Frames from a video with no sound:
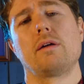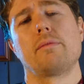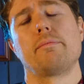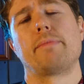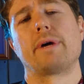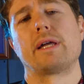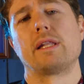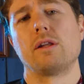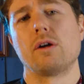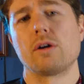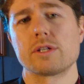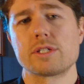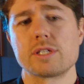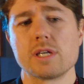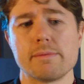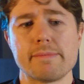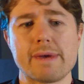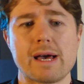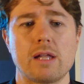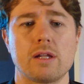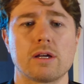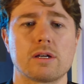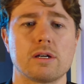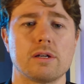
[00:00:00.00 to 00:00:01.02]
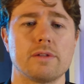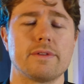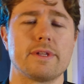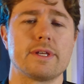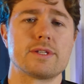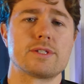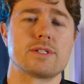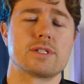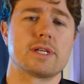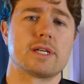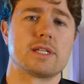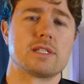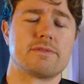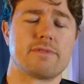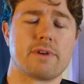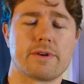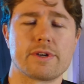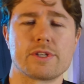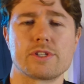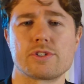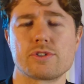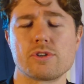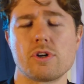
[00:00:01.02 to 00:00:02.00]
My long-term outlook on this is
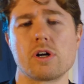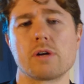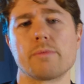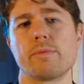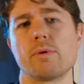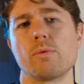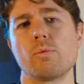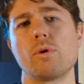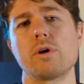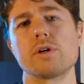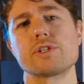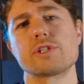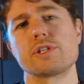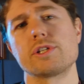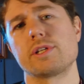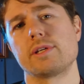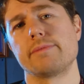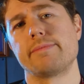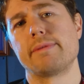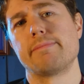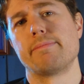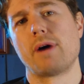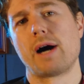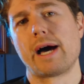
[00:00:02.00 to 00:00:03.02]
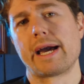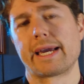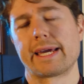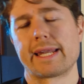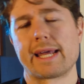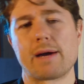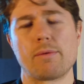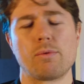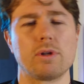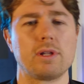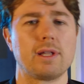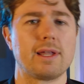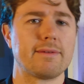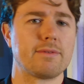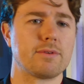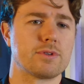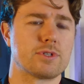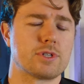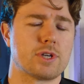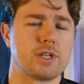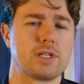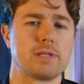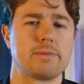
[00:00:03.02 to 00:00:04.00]
very strong, but what should you be buying it at? What
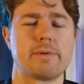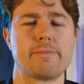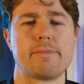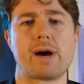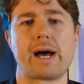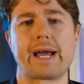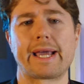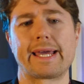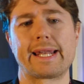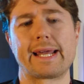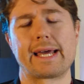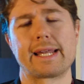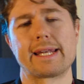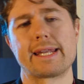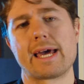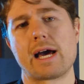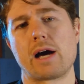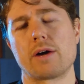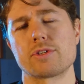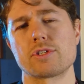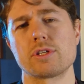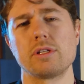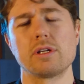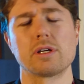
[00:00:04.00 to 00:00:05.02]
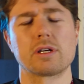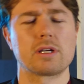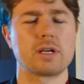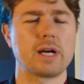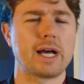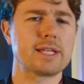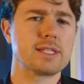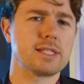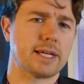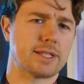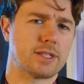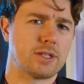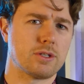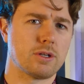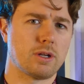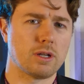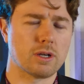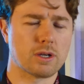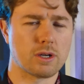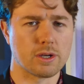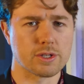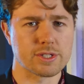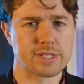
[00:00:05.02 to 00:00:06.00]
levels could you be buying it at now? So look, guys like the
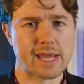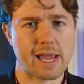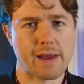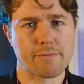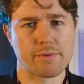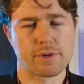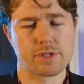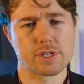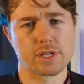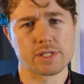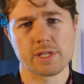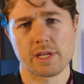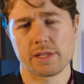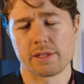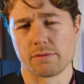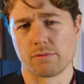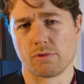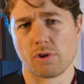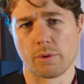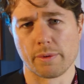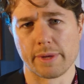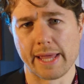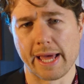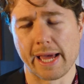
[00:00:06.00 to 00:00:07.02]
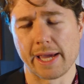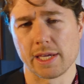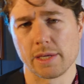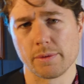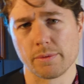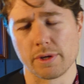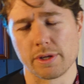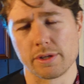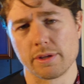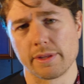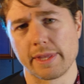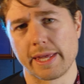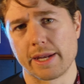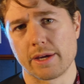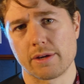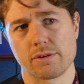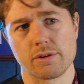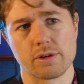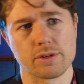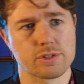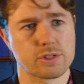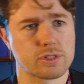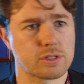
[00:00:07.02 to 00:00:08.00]
dollar cost average, there's nothing wrong with that. You want to do that
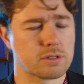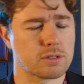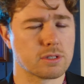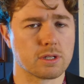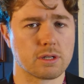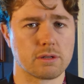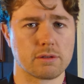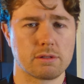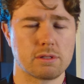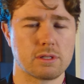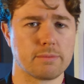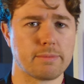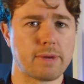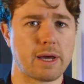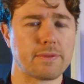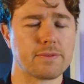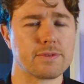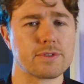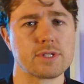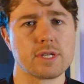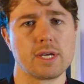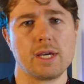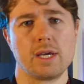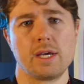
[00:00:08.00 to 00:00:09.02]
across, the months.